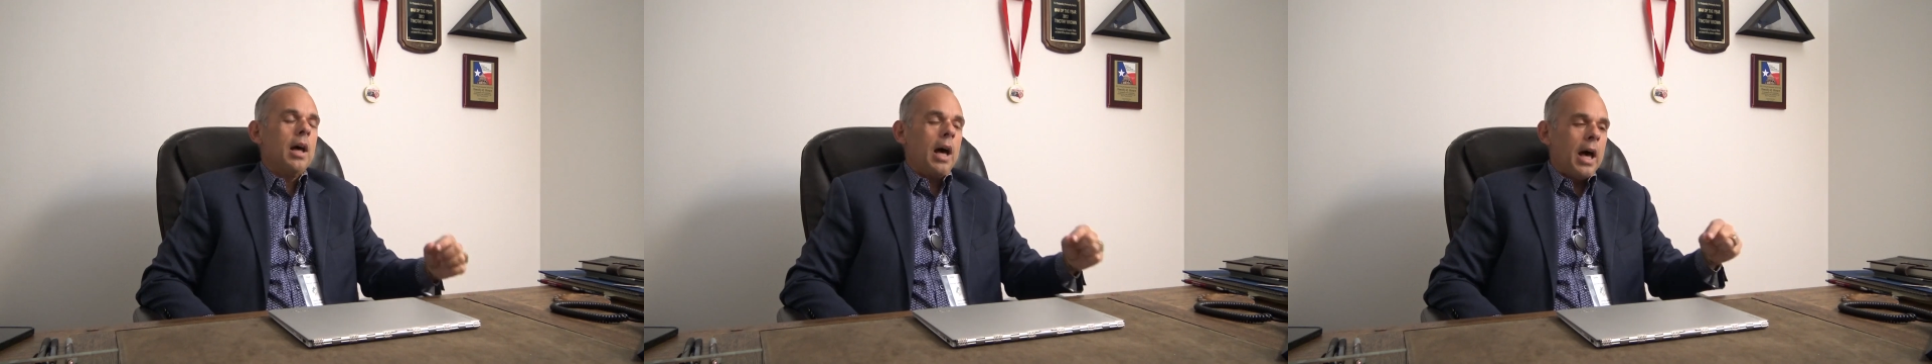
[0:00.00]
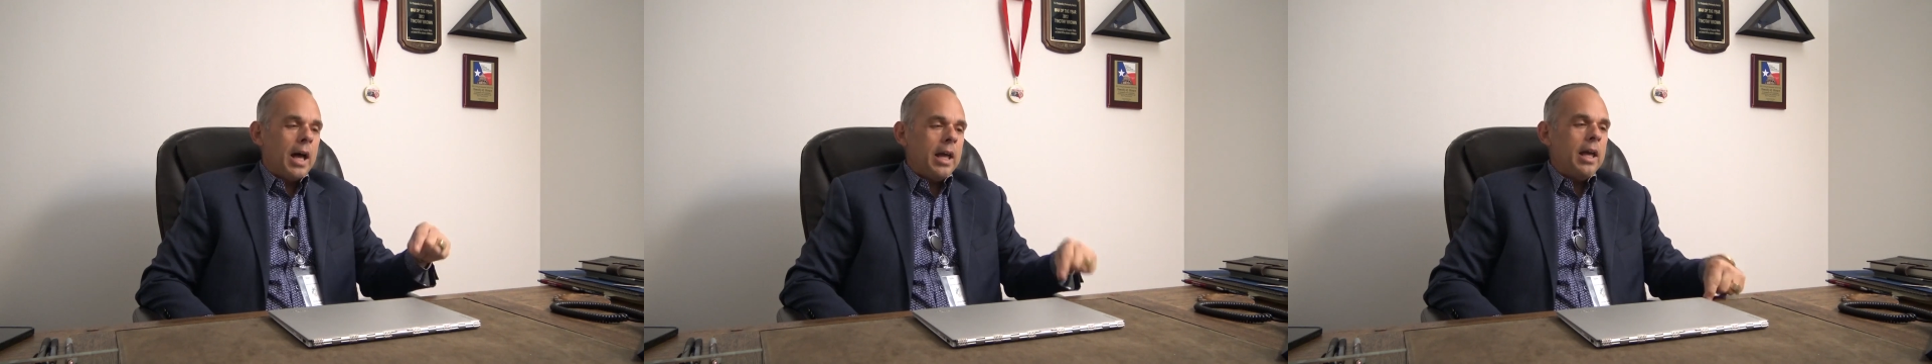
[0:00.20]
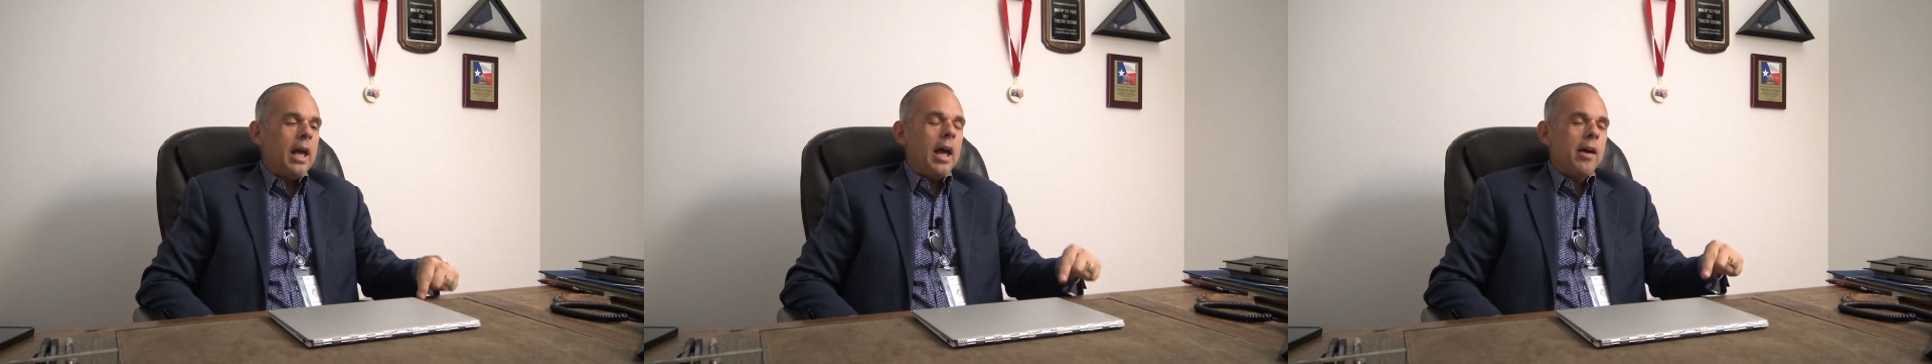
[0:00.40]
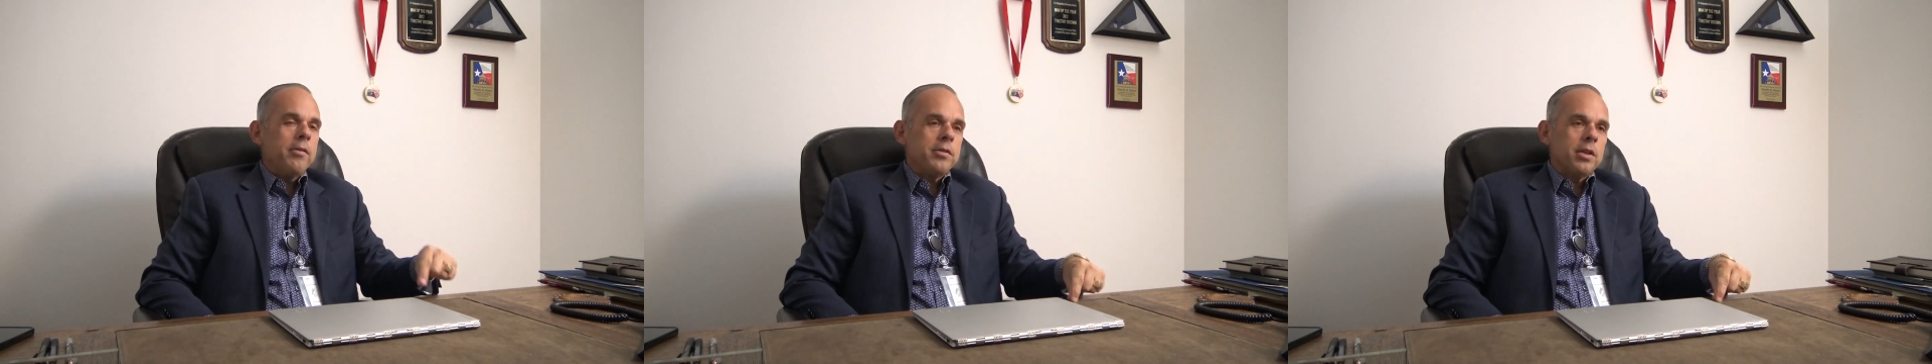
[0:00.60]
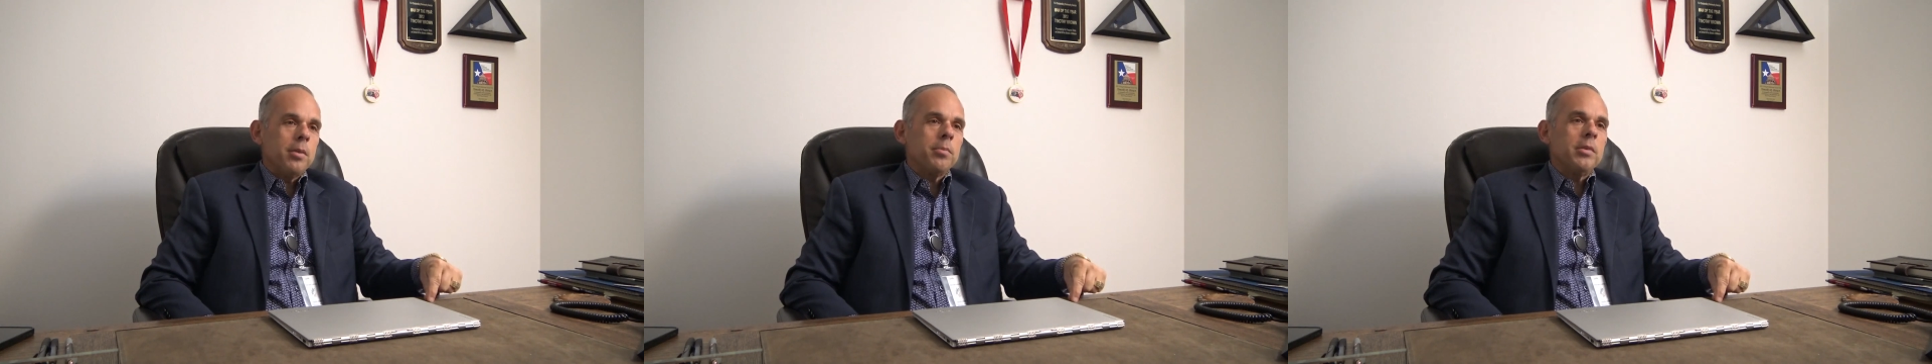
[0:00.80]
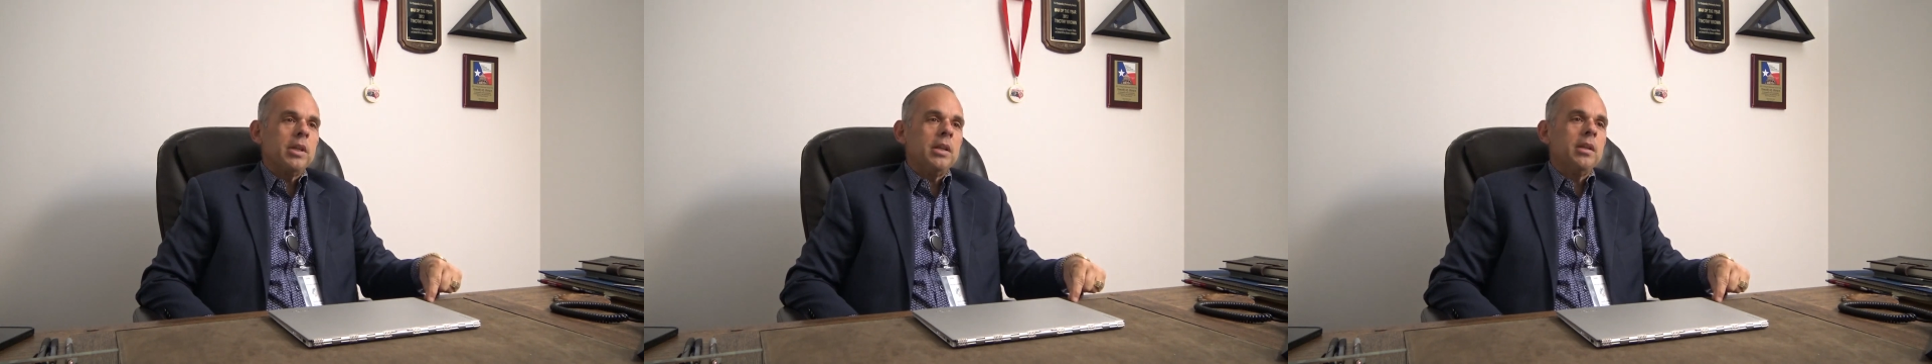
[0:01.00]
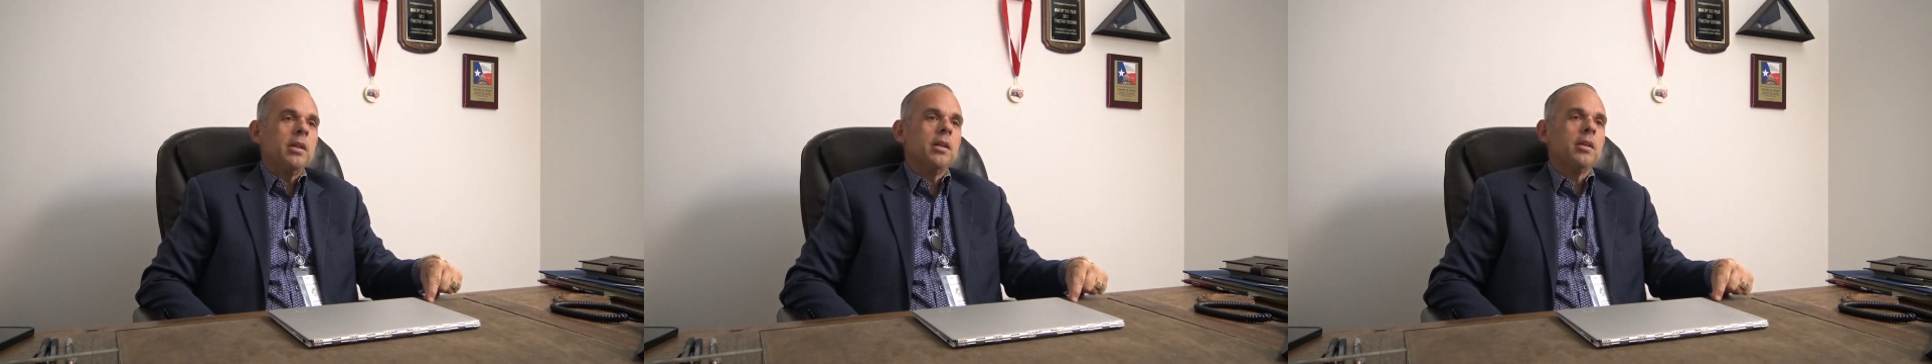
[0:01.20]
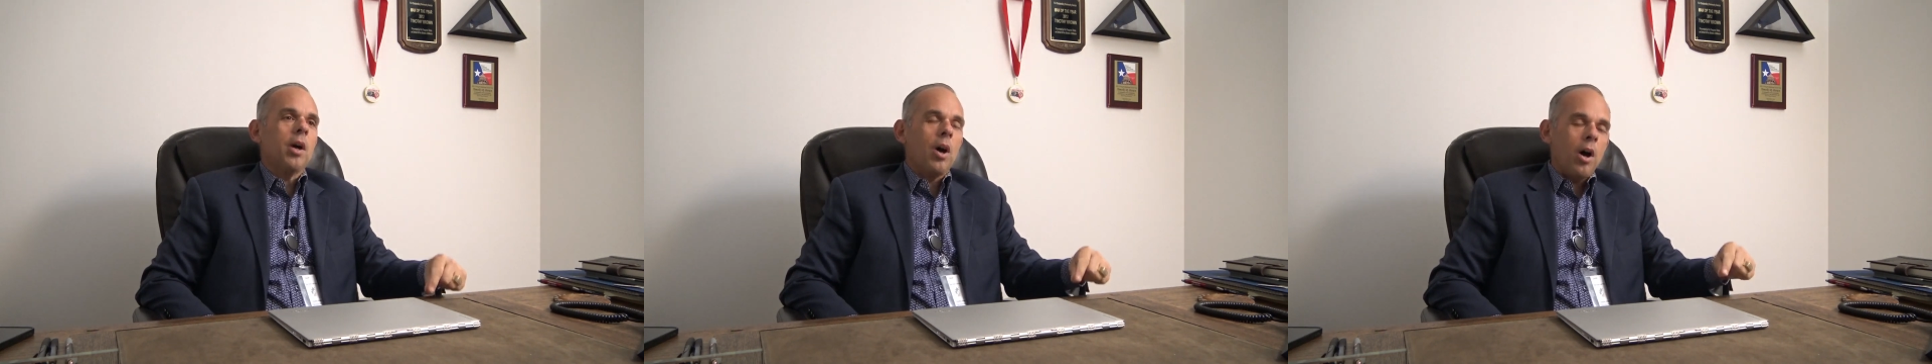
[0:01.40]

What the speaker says: I have something to